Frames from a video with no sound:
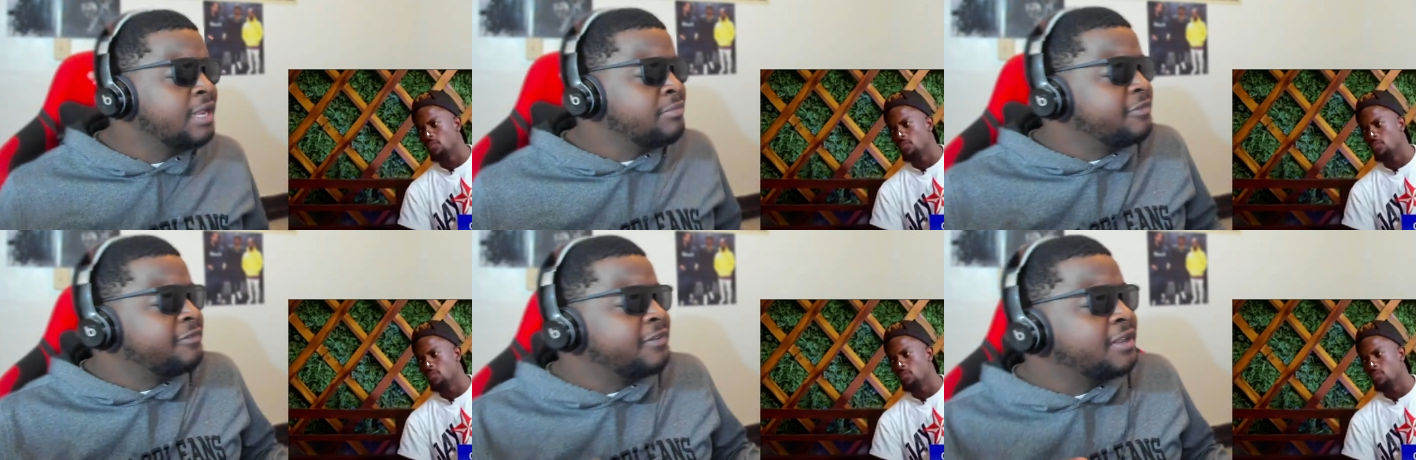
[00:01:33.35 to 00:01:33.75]

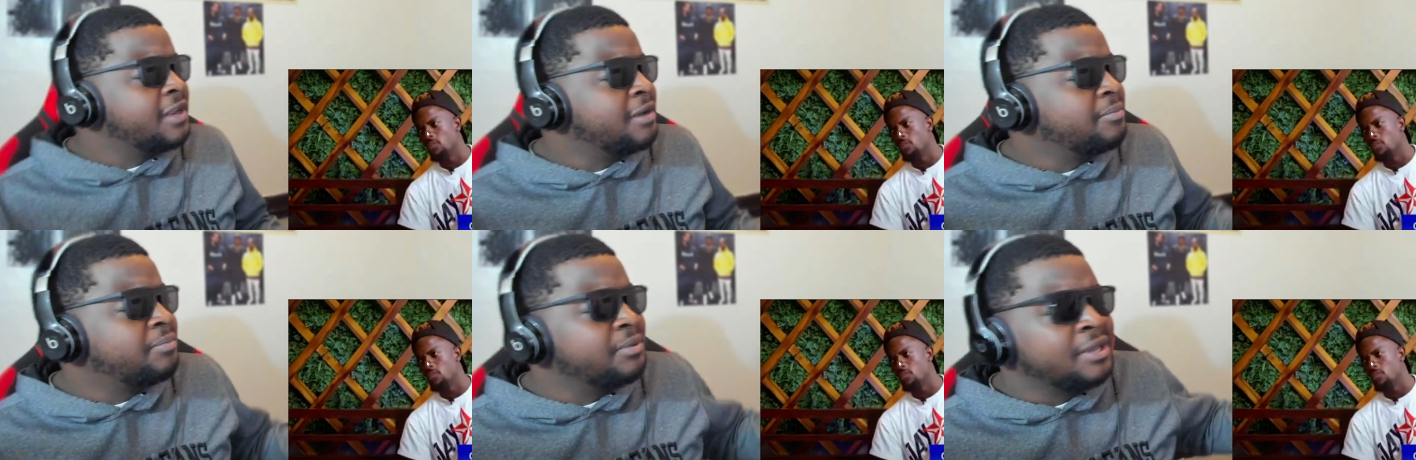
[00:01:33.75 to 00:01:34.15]
Speaker 1: let me
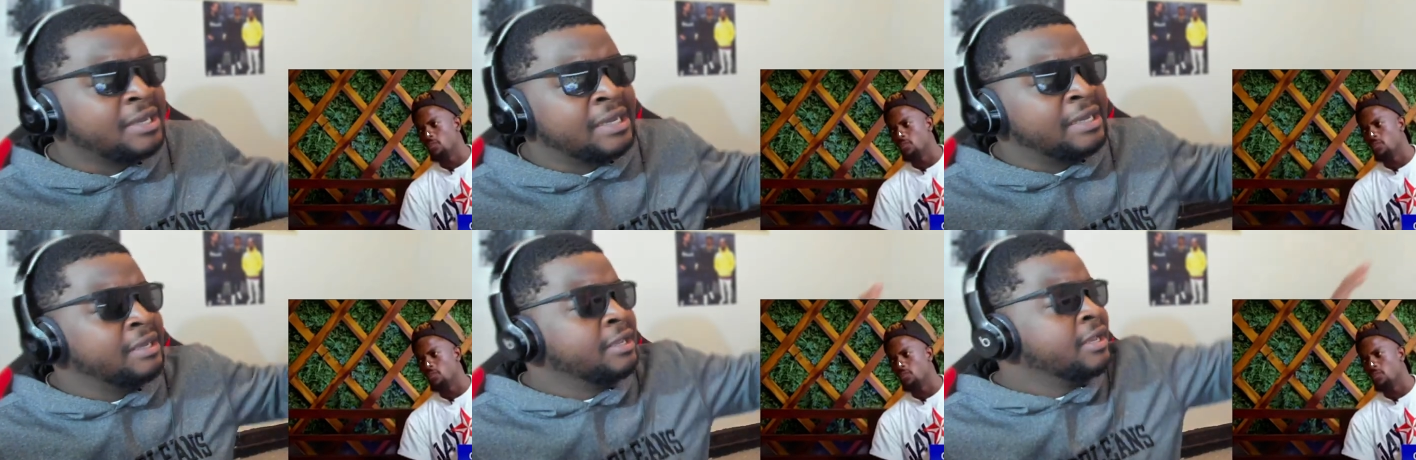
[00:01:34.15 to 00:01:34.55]
feed up
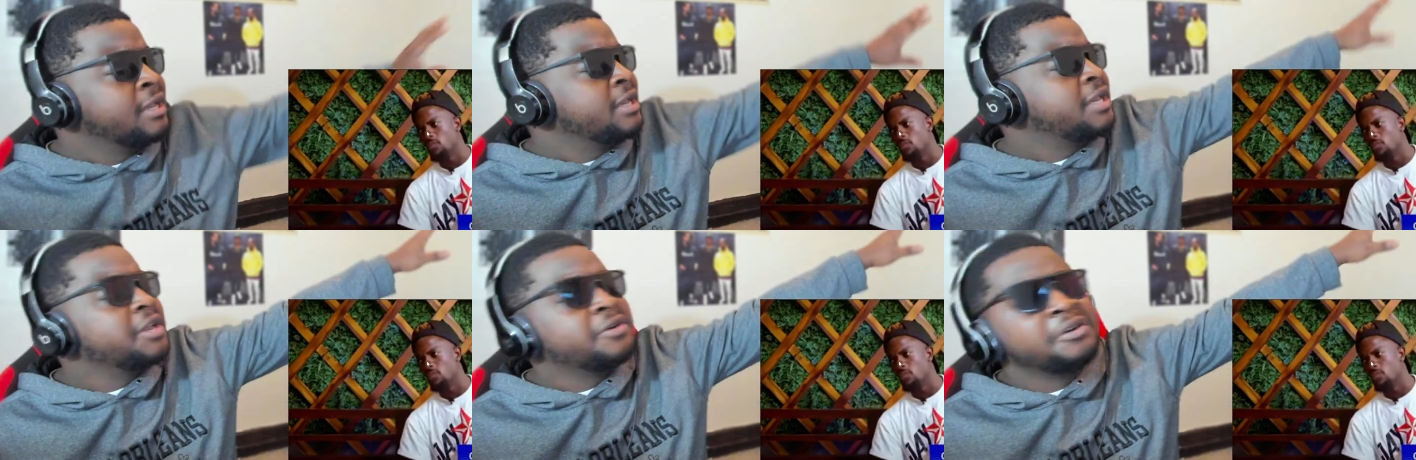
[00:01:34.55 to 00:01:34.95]
uh
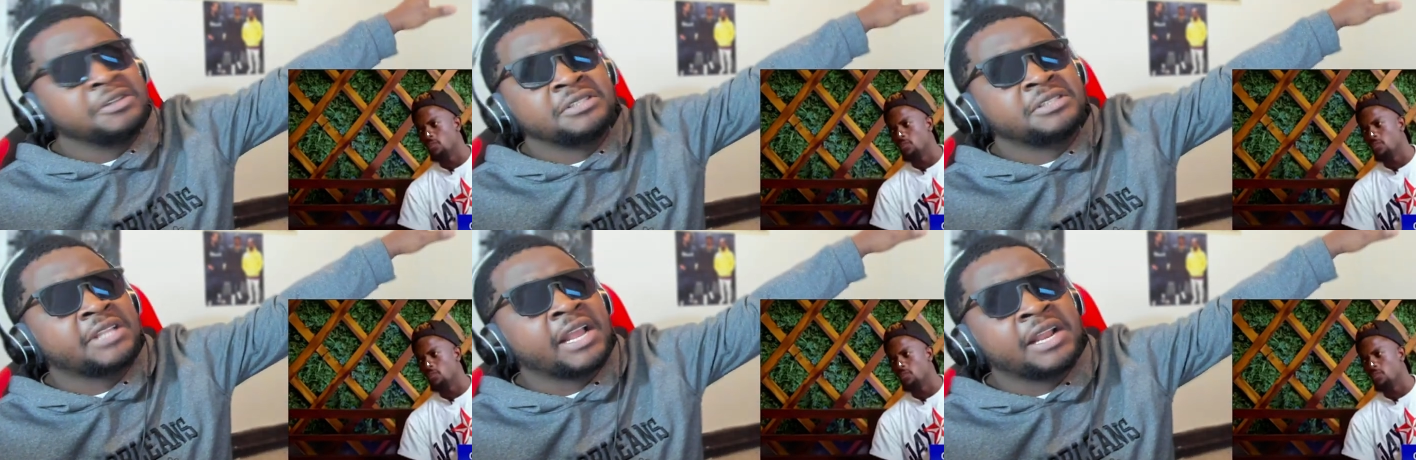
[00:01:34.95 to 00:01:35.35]

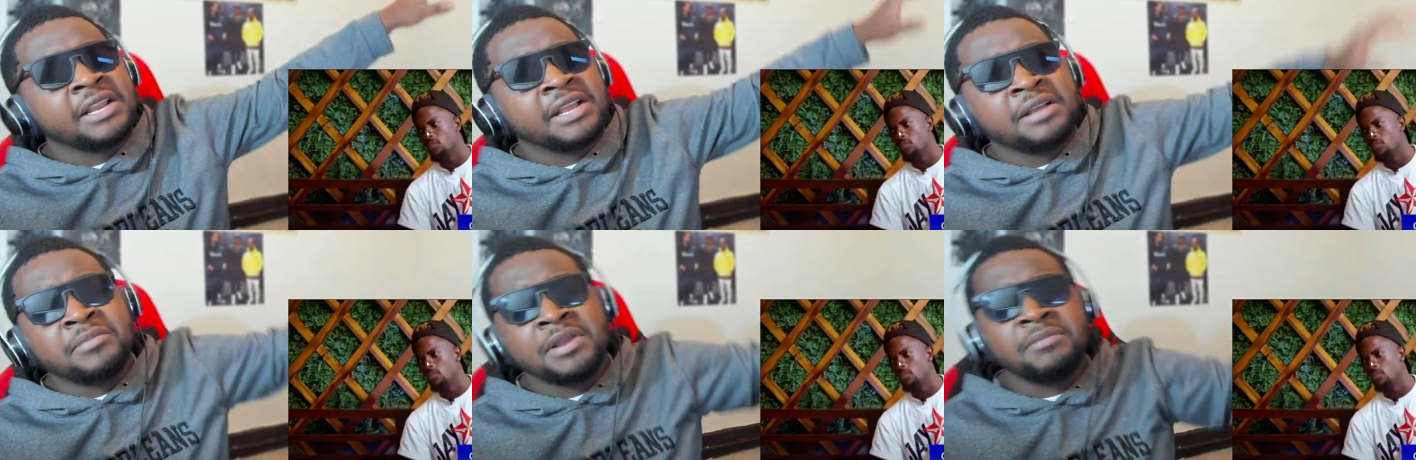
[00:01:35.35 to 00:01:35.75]
Hero
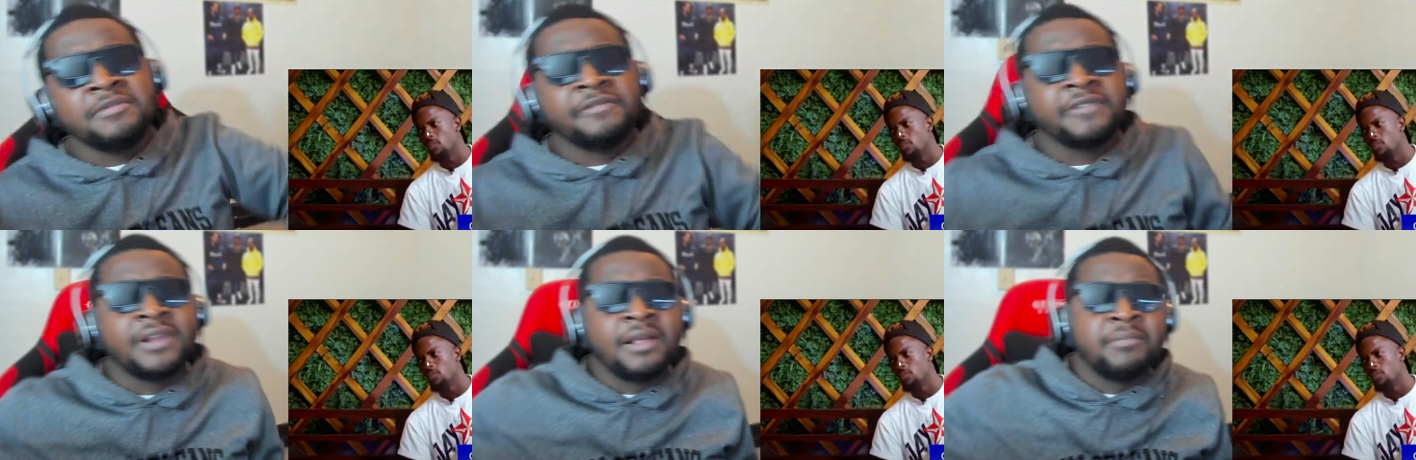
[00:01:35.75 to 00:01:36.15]
Stadium, let
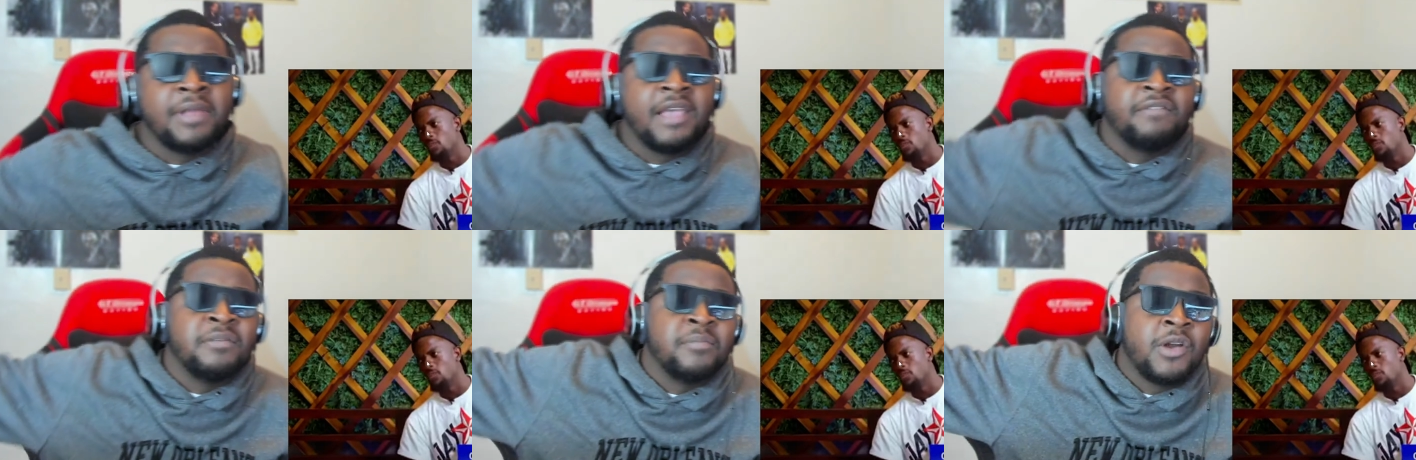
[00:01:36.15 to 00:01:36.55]
me feed up
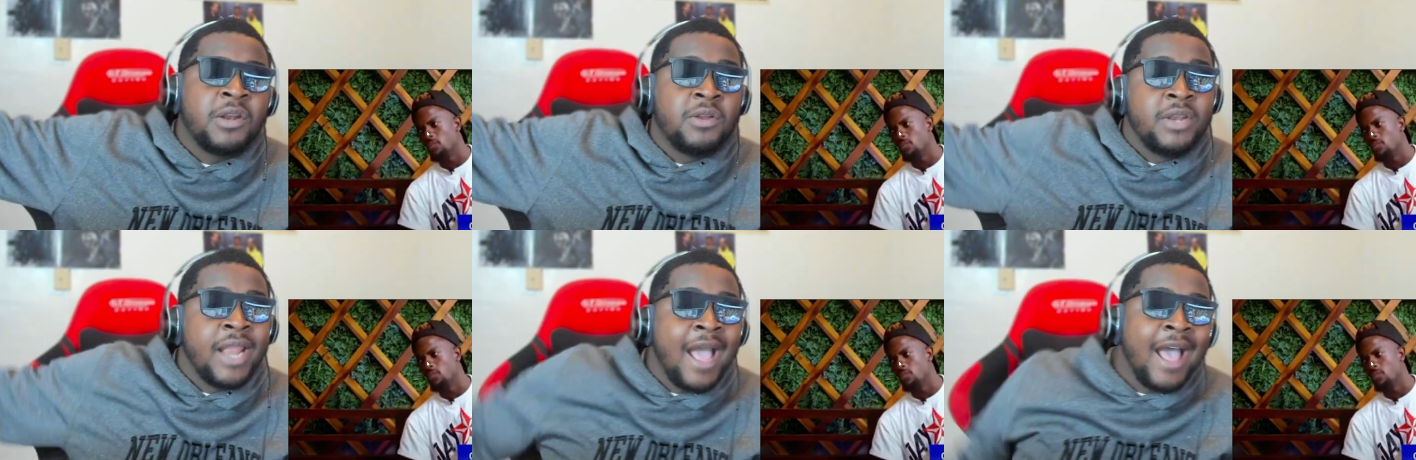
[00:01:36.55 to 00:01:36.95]
Baby
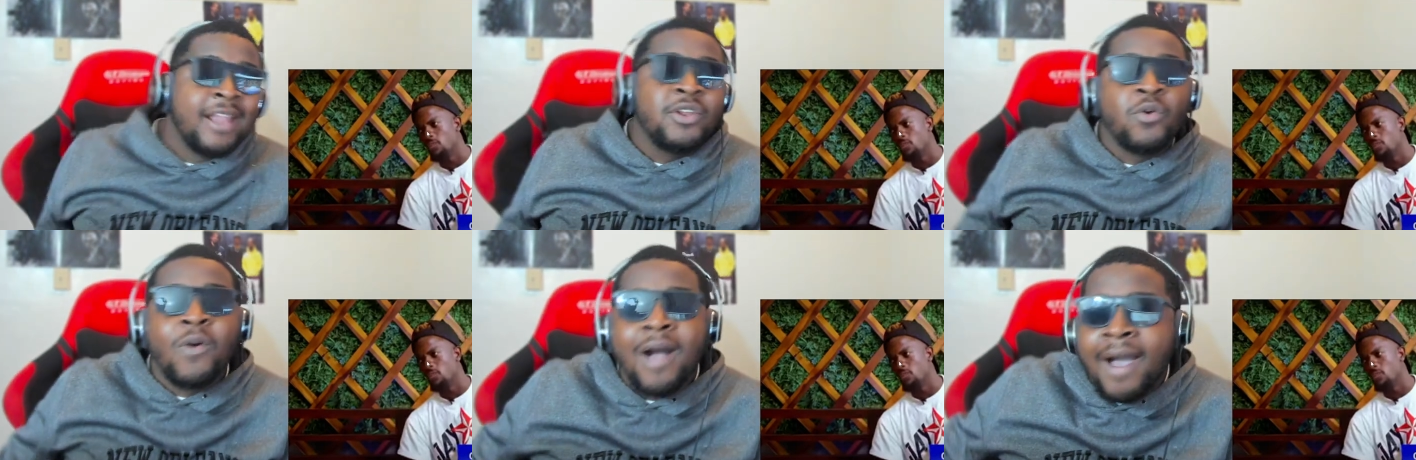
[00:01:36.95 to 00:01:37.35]
Mono.
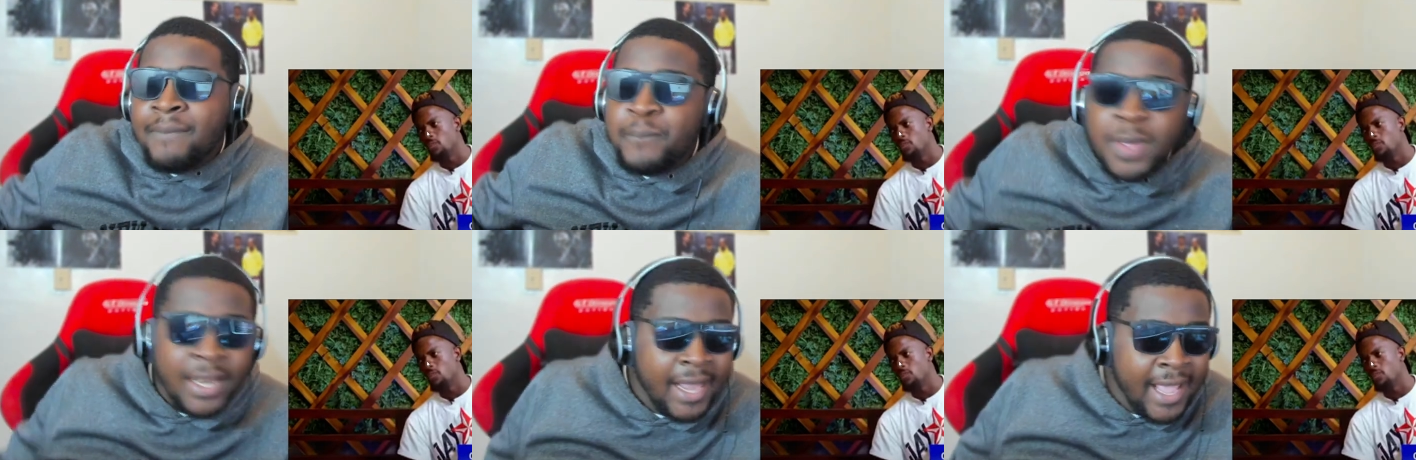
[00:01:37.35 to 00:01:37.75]
Nah, no
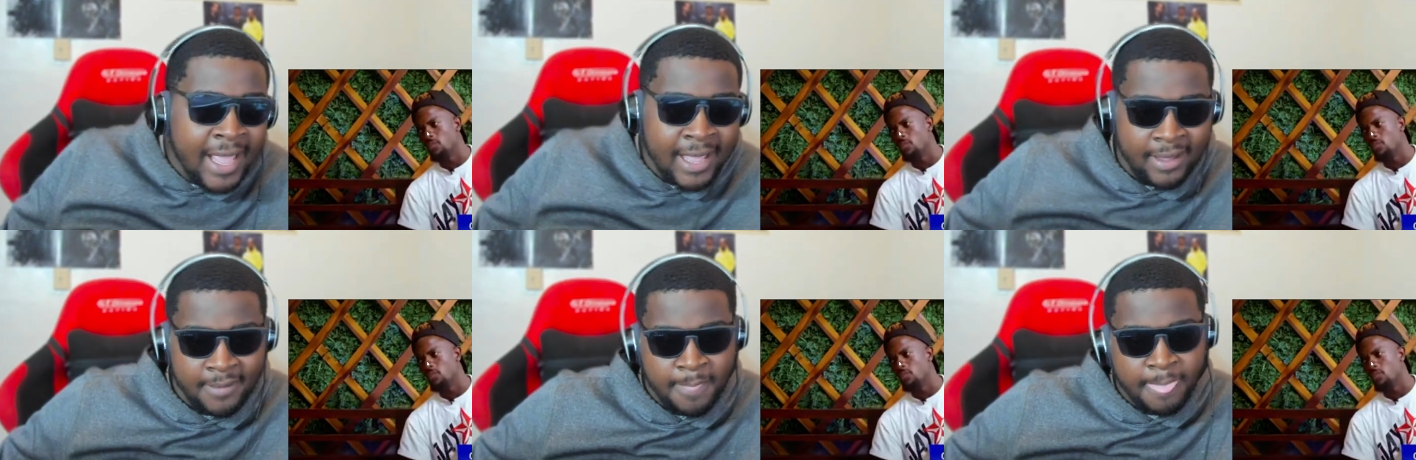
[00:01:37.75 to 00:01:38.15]
one be
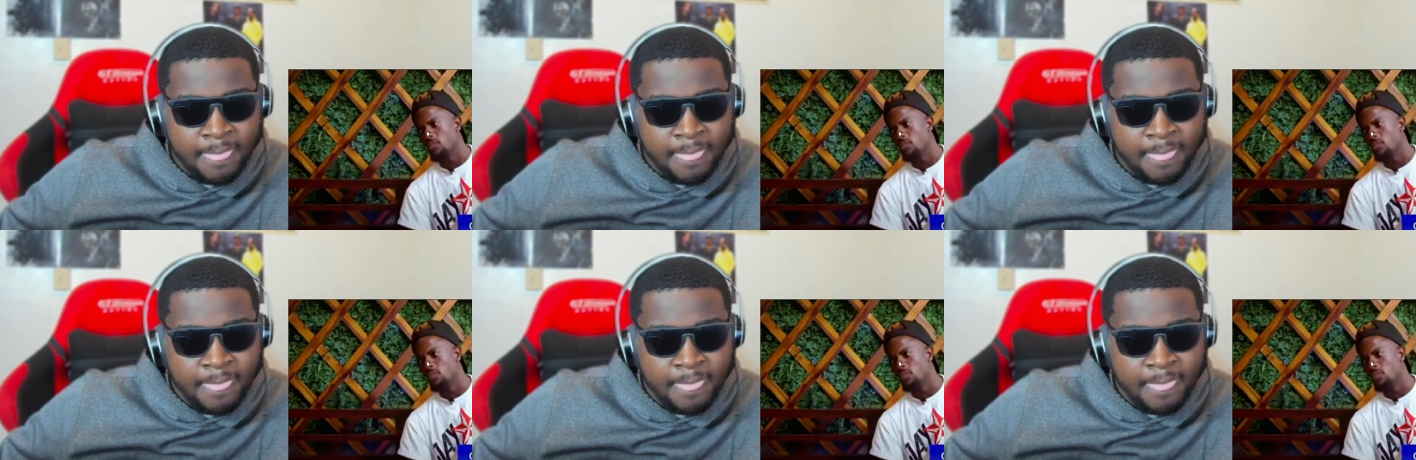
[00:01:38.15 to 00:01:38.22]
there.